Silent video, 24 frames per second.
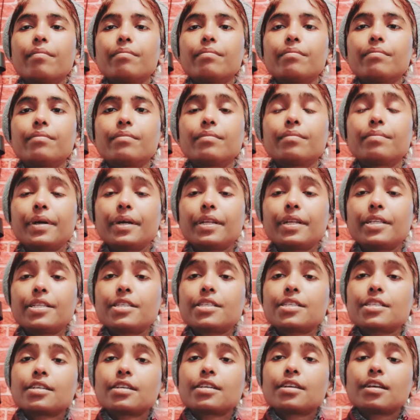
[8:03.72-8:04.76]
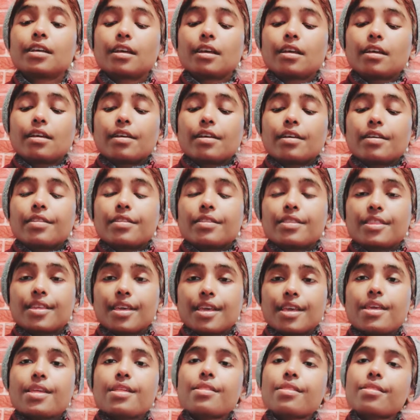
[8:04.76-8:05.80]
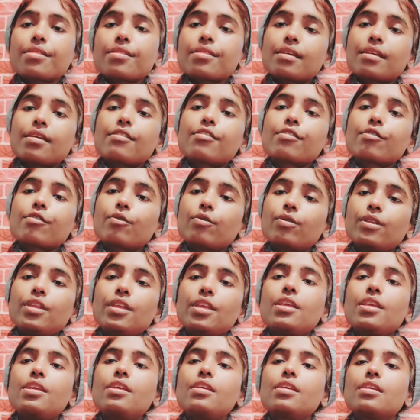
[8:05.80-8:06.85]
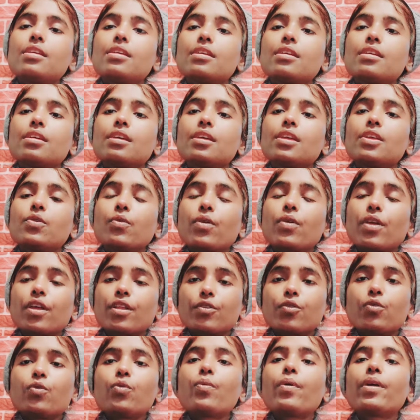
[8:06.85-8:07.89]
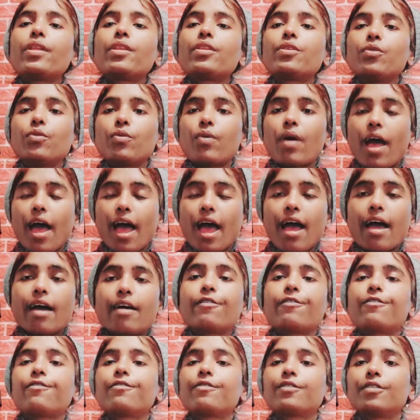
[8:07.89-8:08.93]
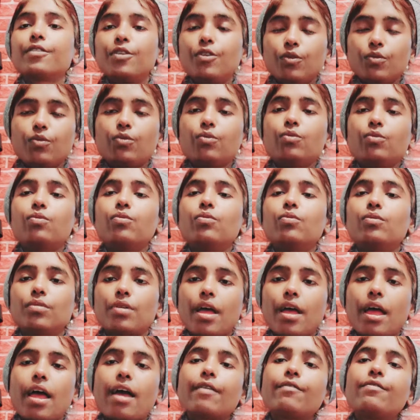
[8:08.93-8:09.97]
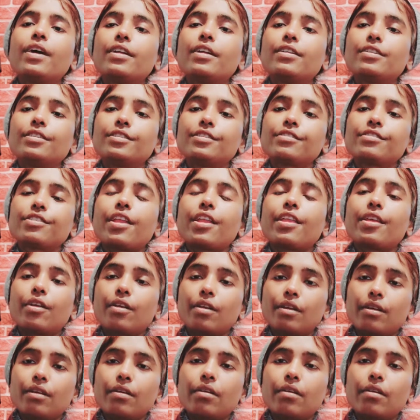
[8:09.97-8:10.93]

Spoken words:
But these things only you can do when you have the understanding,